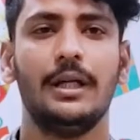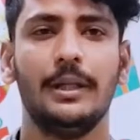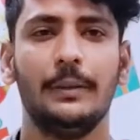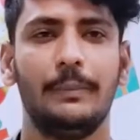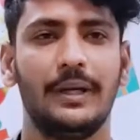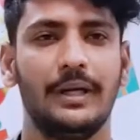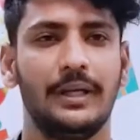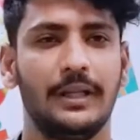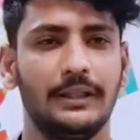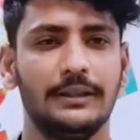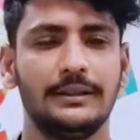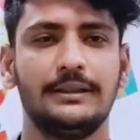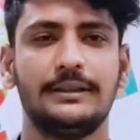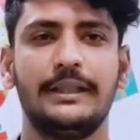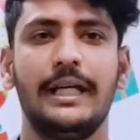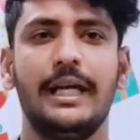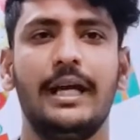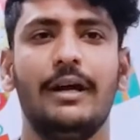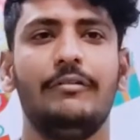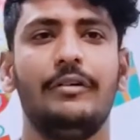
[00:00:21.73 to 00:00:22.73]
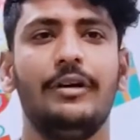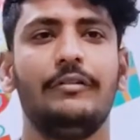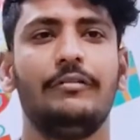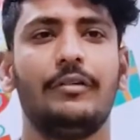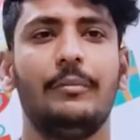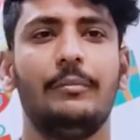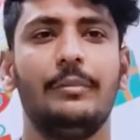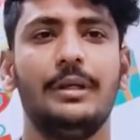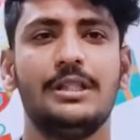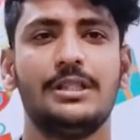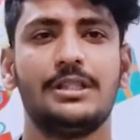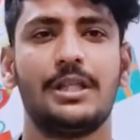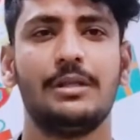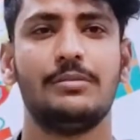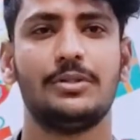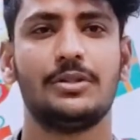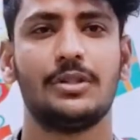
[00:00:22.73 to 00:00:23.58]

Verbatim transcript: dependent, stay away from mainstream